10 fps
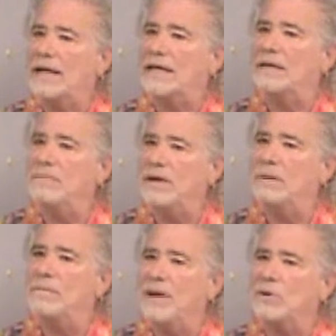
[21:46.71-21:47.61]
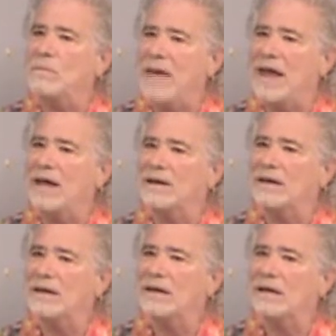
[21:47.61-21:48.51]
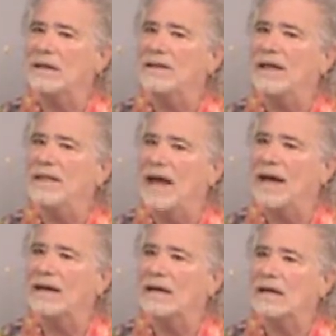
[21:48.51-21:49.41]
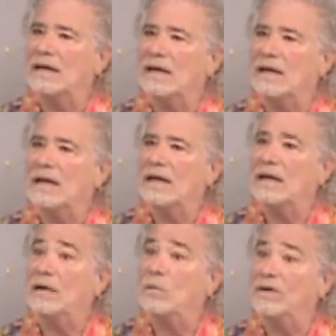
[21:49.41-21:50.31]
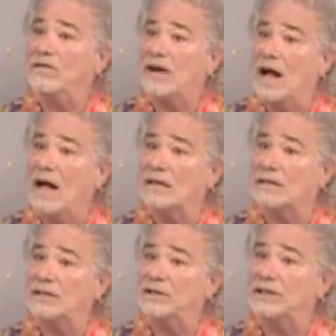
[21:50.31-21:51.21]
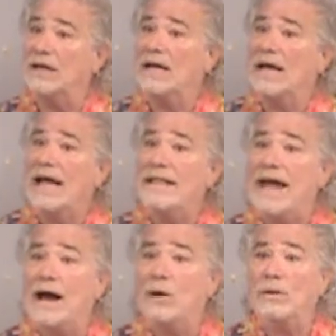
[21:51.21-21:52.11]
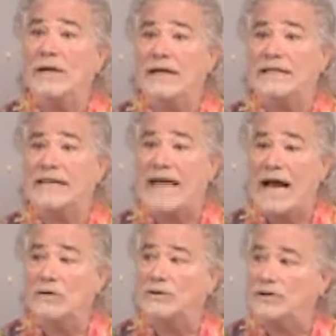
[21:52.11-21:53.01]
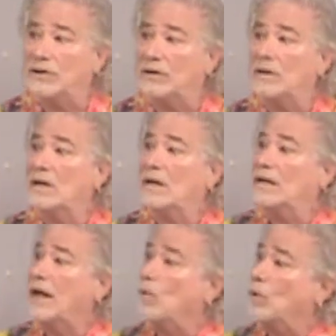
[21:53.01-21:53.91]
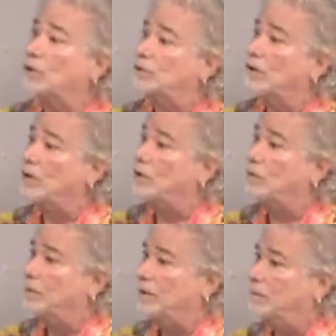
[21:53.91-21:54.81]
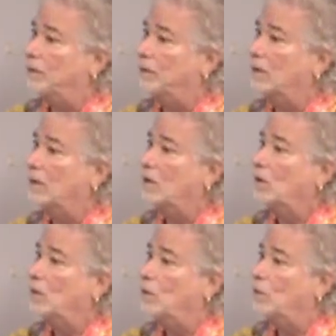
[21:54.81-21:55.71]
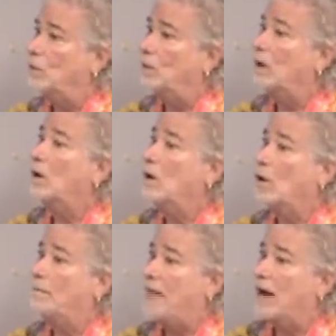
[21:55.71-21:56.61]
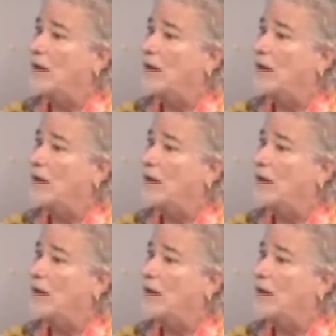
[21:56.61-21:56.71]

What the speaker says: I can be a better man than that. He went to college, and now he's a counselor that works with other people who are